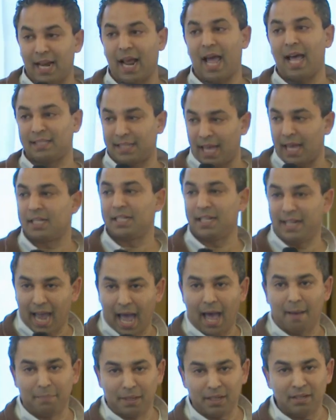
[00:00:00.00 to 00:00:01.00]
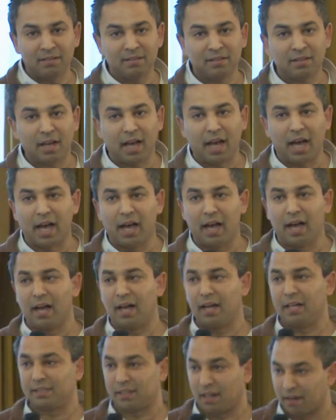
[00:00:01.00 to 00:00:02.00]
that has actually happened.
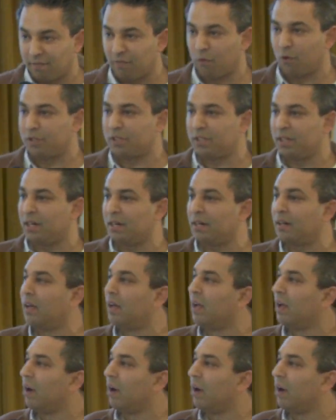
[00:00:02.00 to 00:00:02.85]
It's unfortunate.